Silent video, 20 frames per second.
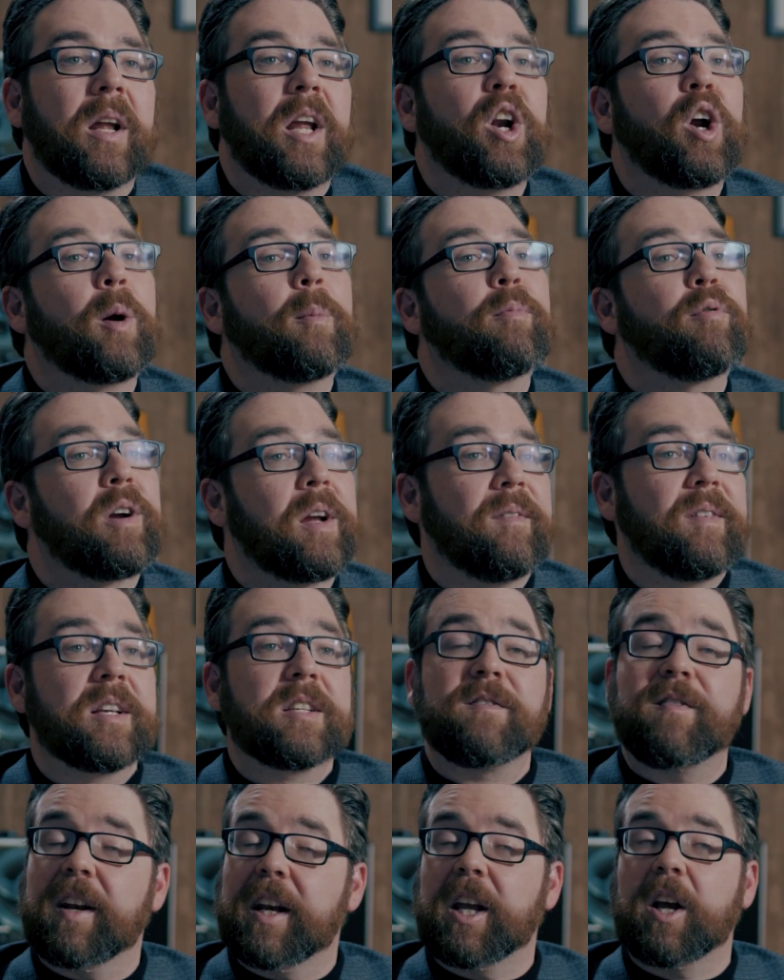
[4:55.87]
in our
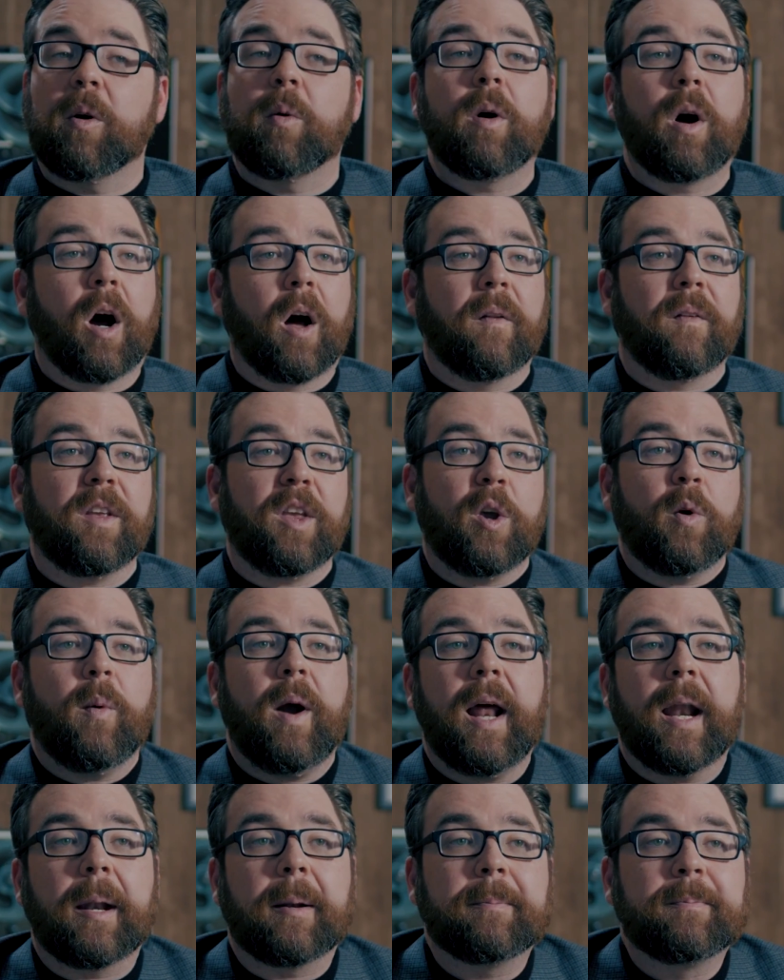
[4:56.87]
previous video on the
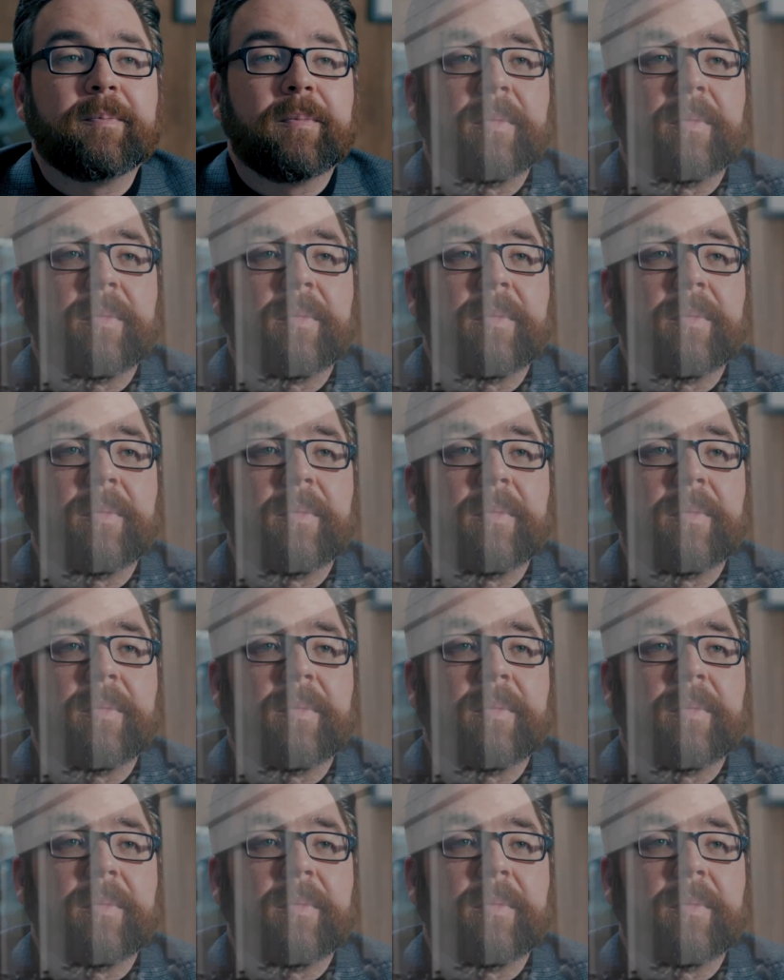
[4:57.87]
UN.